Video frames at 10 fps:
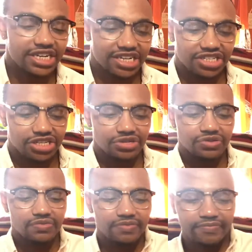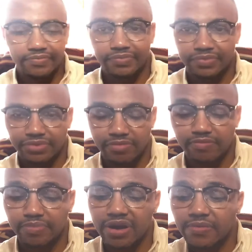into
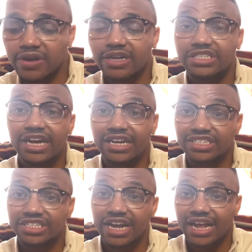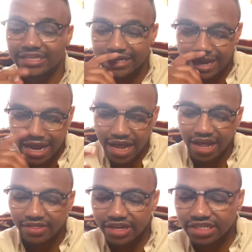Burberry Touch, guys.
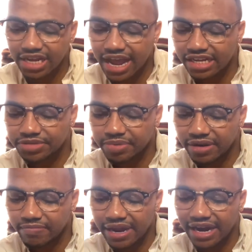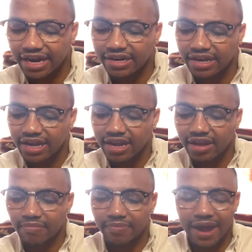This has been made
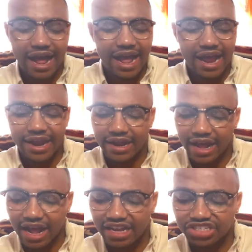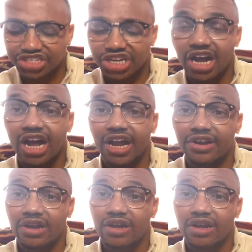by Jean